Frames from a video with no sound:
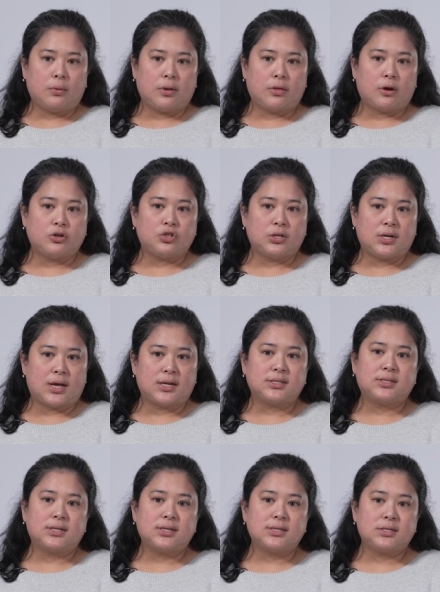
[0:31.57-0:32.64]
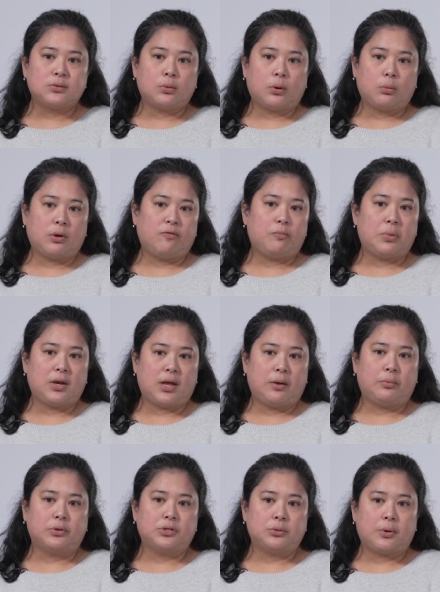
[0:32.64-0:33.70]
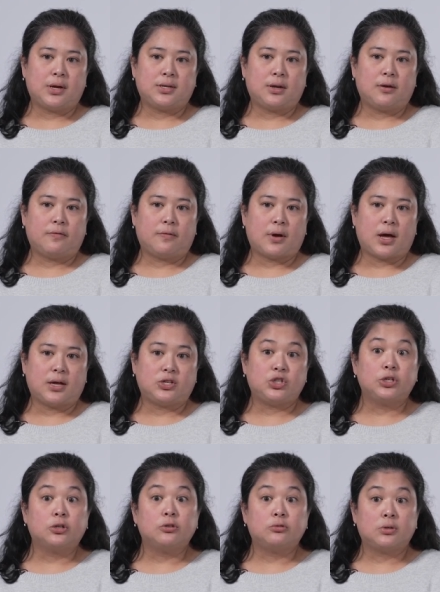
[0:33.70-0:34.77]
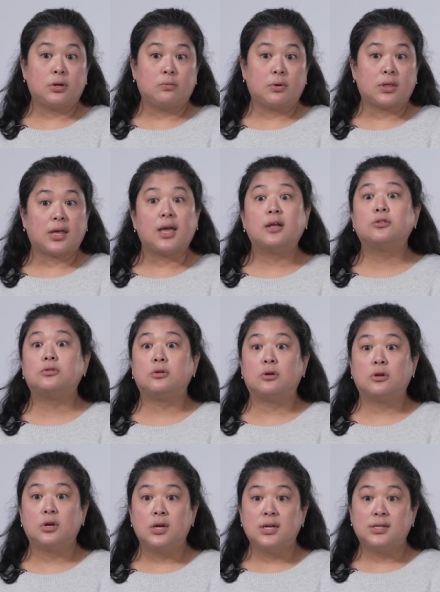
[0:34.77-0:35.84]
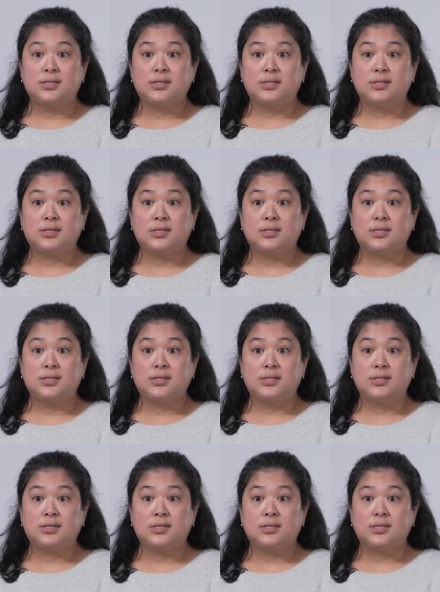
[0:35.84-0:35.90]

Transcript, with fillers: with our geneticists where we've been able to identify children with cancer